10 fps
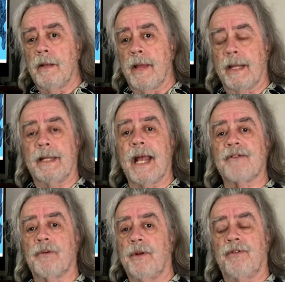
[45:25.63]
They can
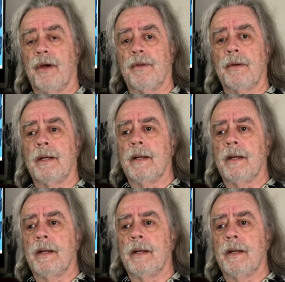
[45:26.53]
text to each other.